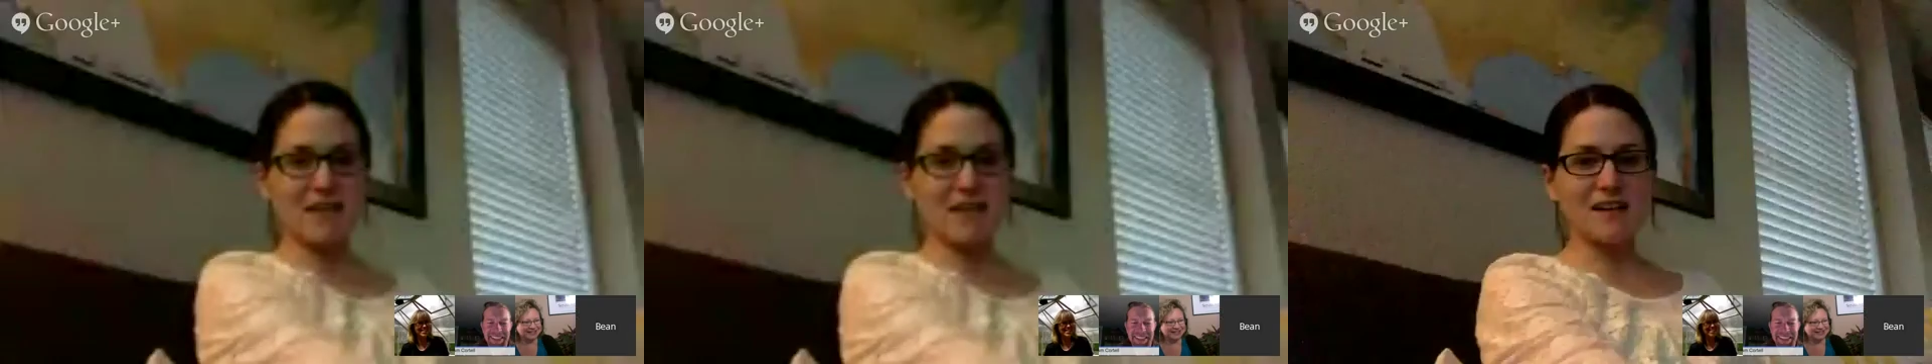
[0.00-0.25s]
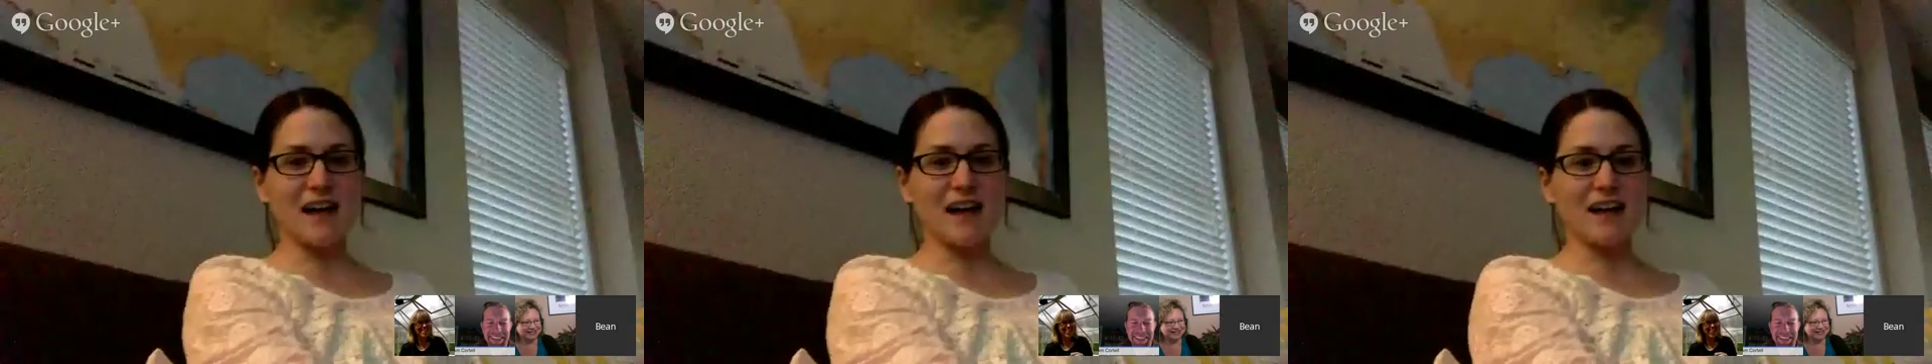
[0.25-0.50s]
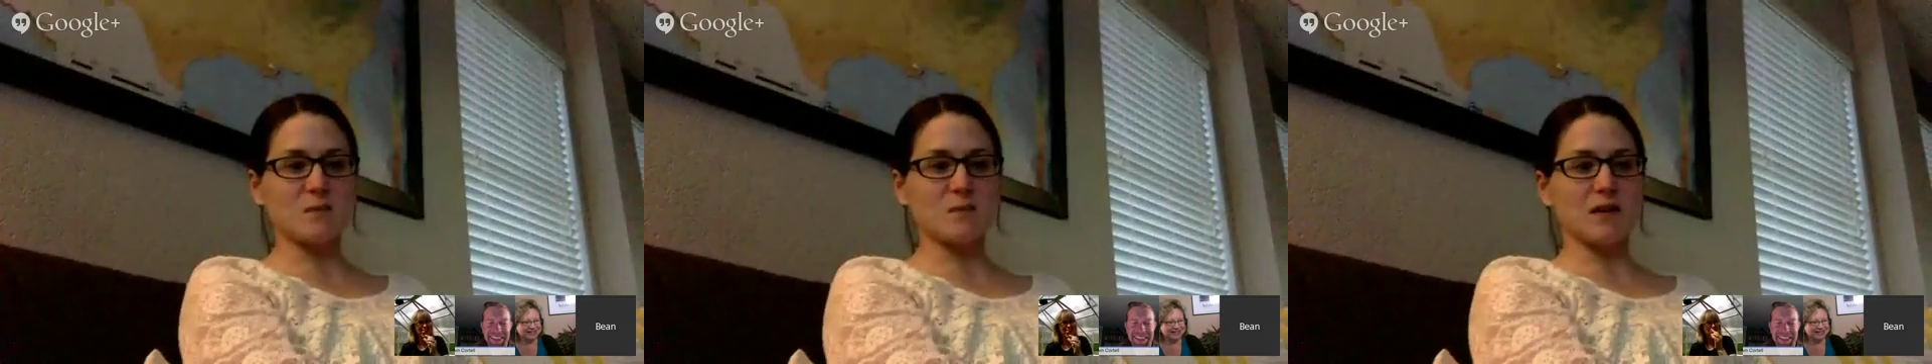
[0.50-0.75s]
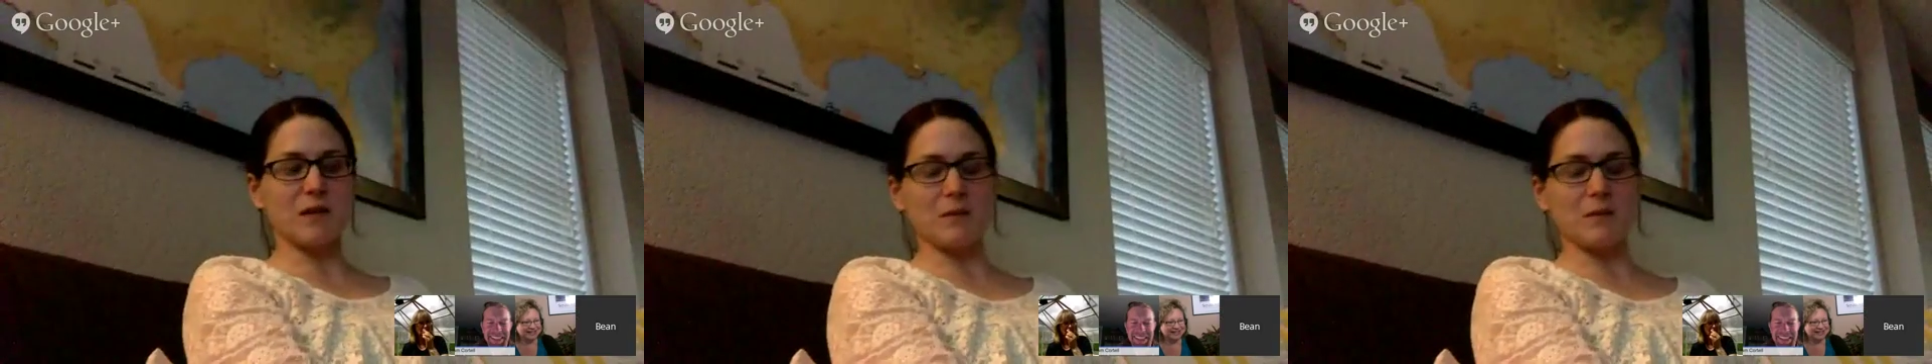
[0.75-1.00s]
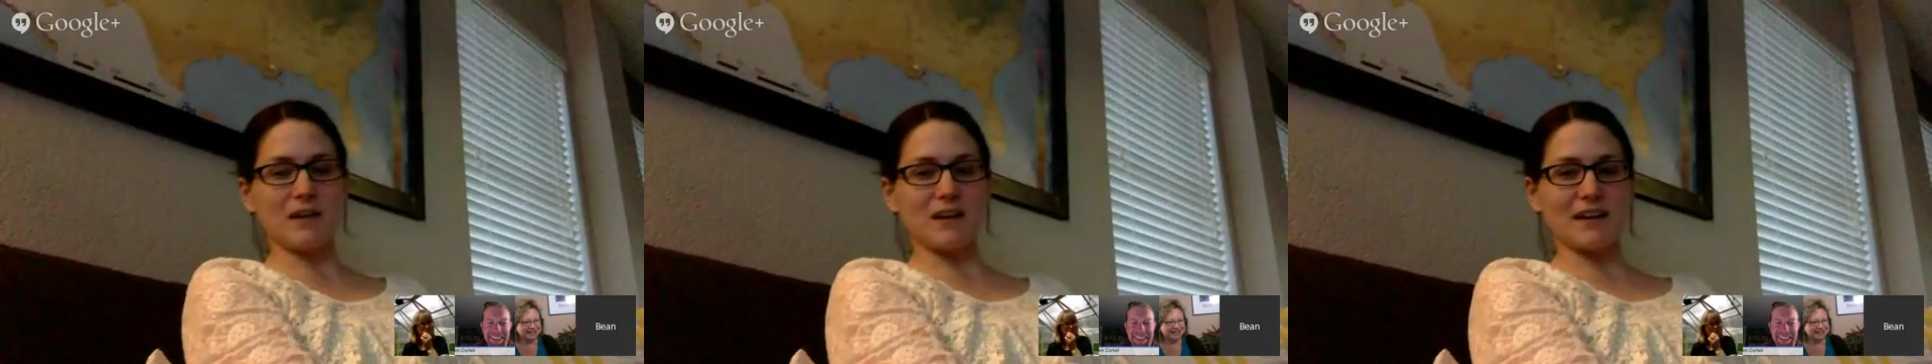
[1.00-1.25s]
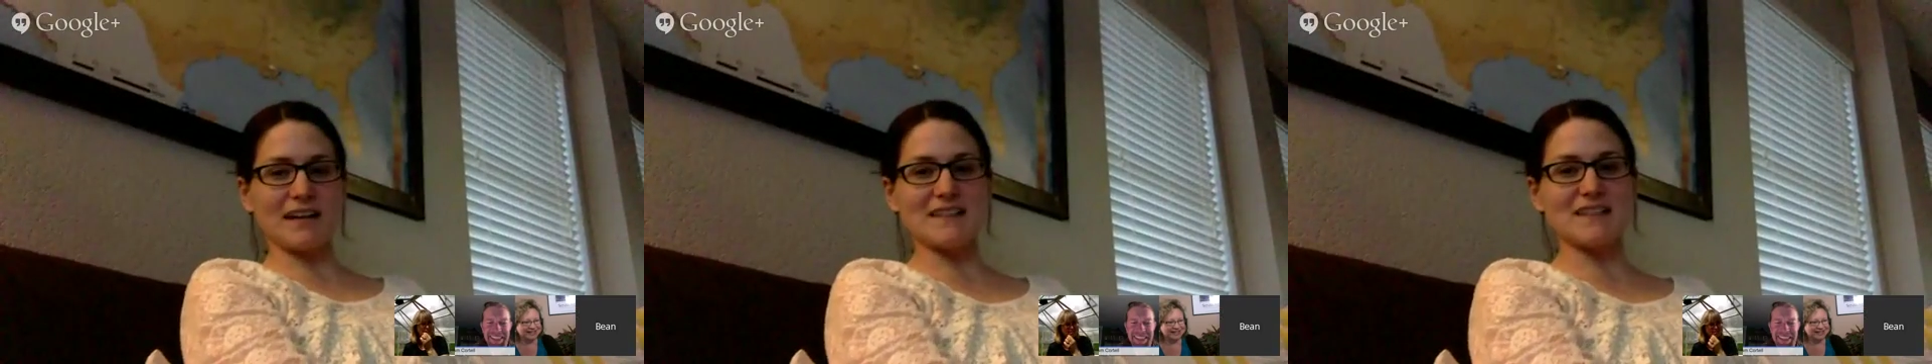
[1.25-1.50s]
o'clock is when we put our
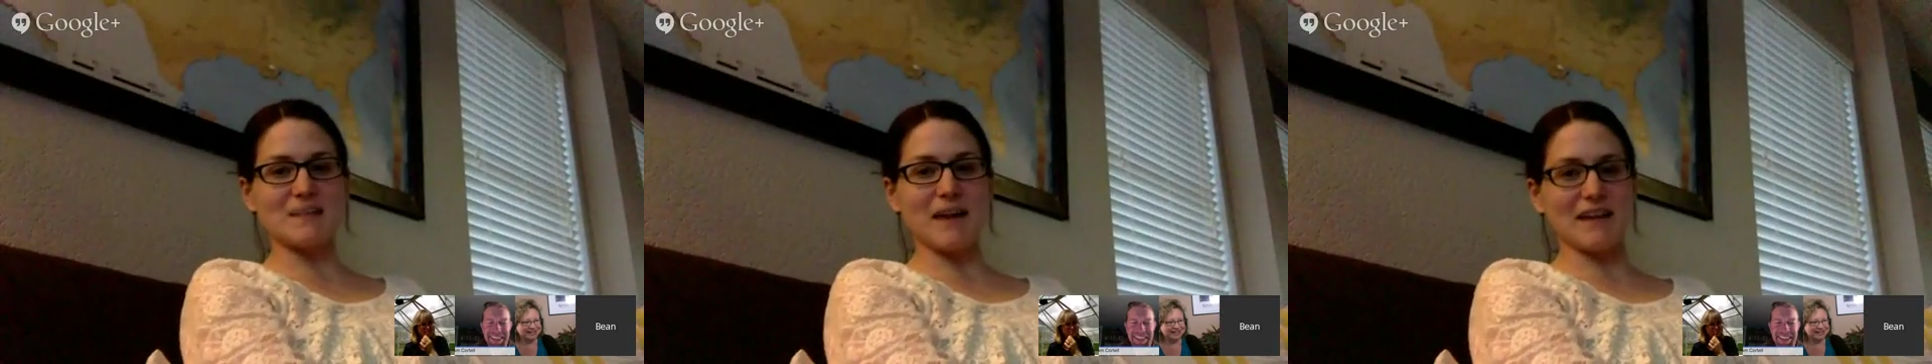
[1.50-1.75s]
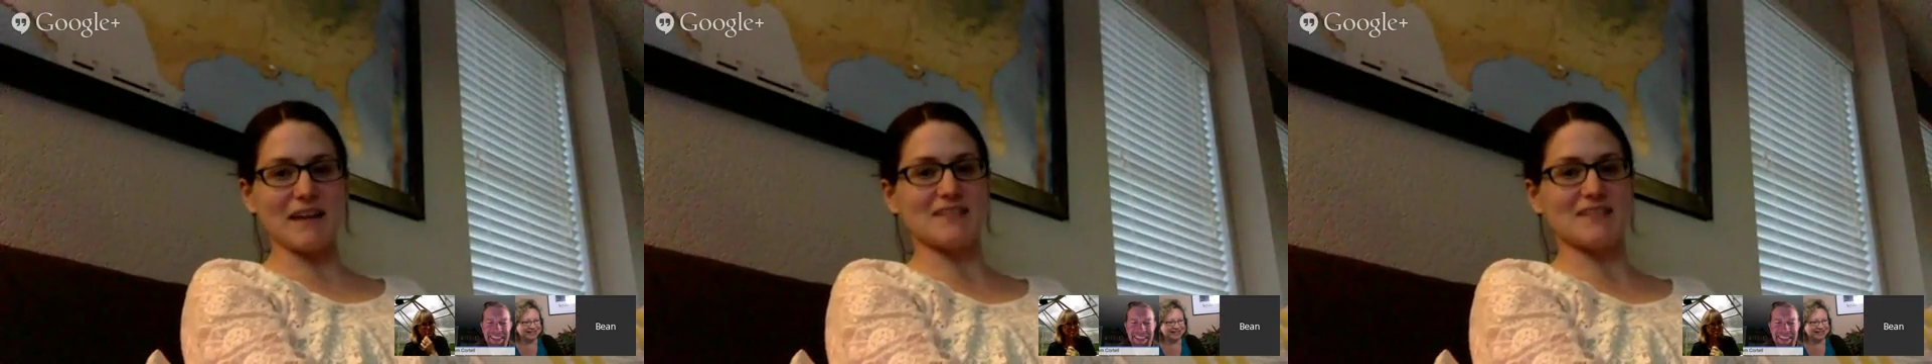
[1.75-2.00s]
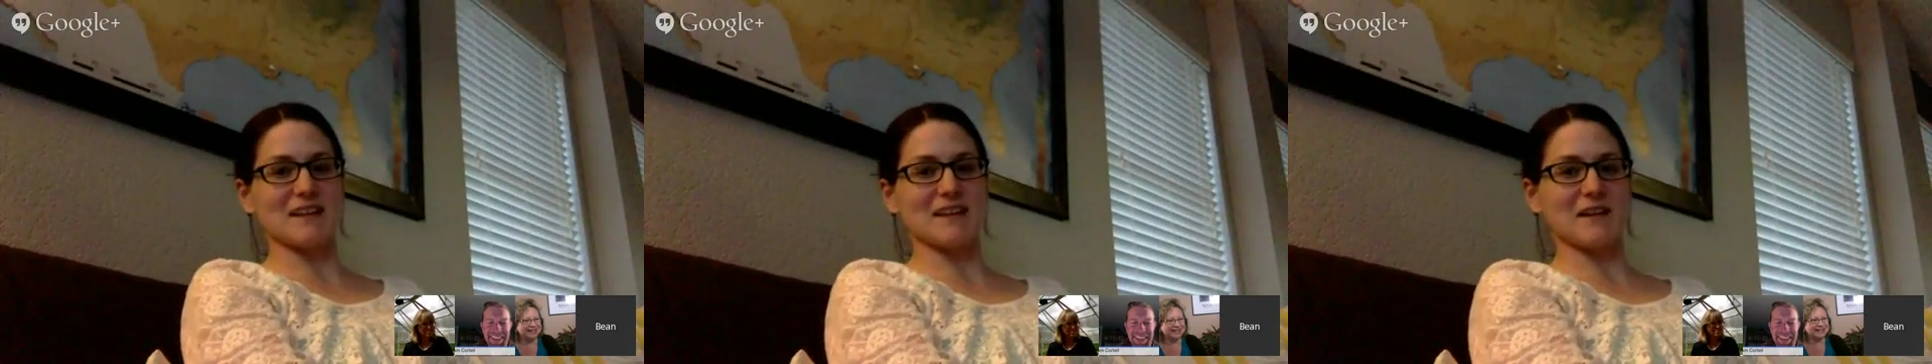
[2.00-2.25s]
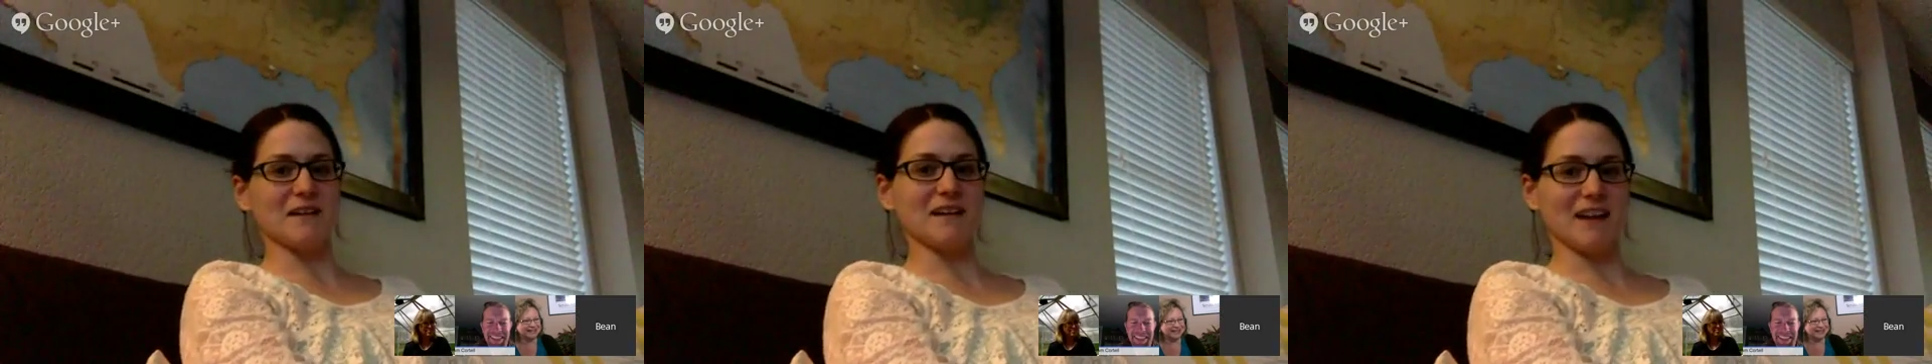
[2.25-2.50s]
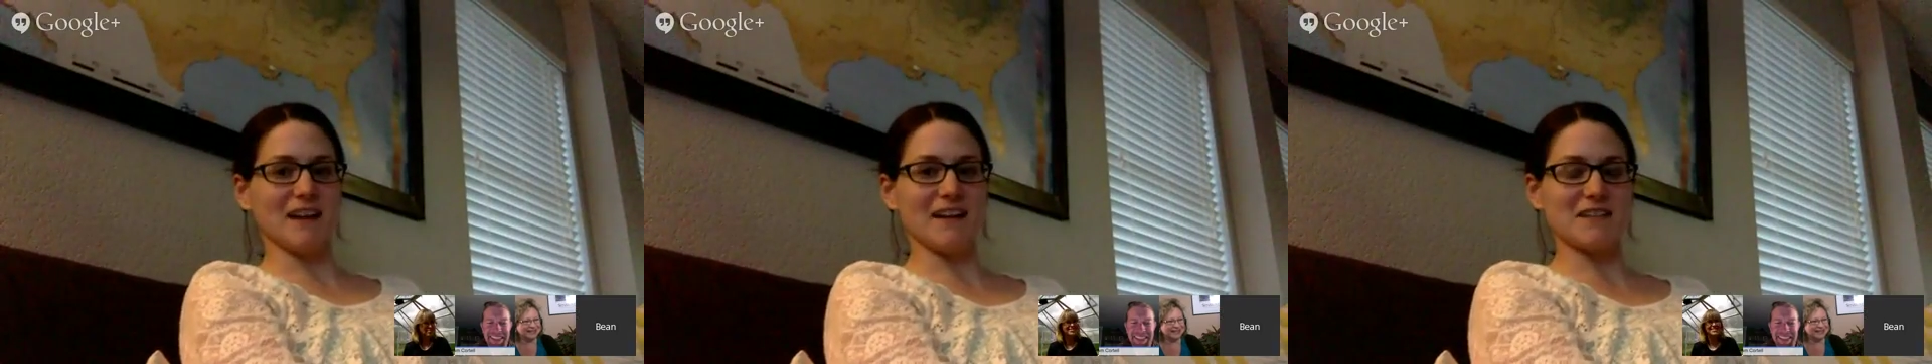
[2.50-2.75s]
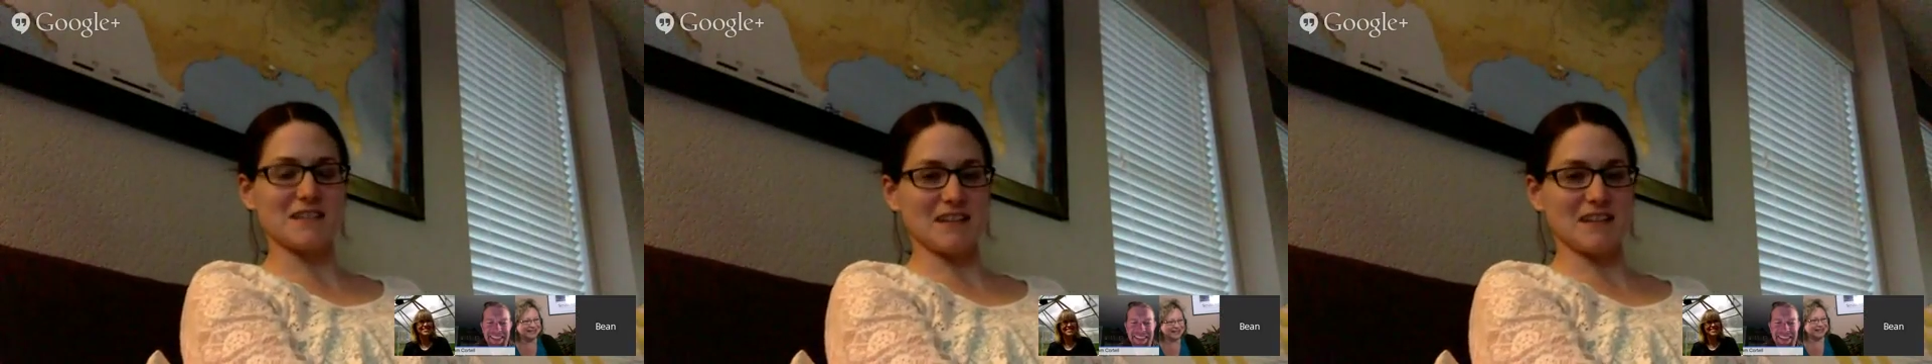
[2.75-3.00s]
kids to bed, so
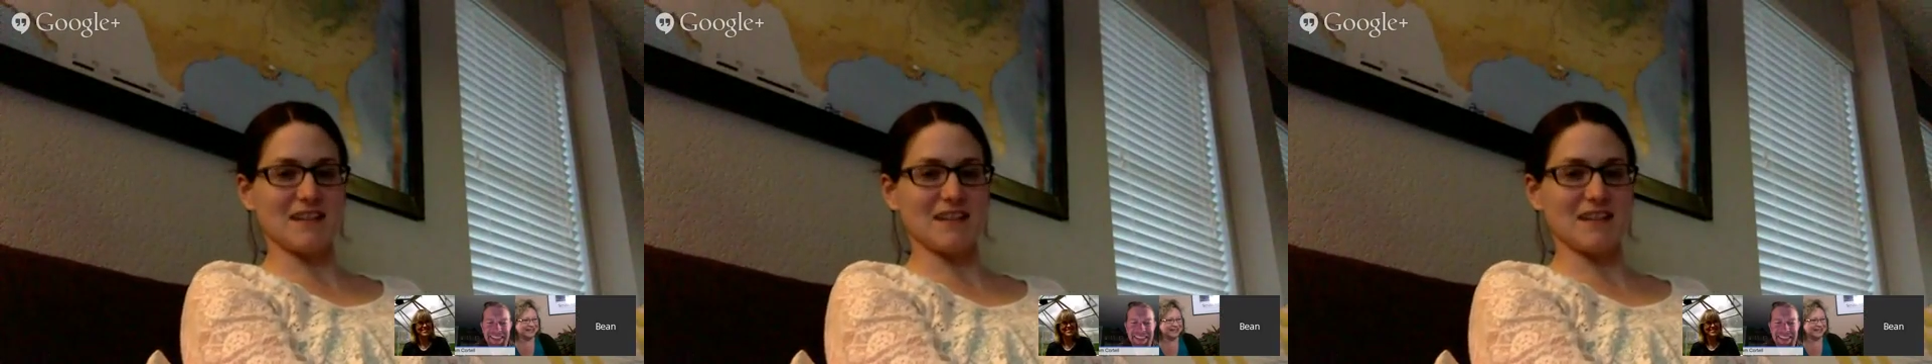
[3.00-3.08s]
it's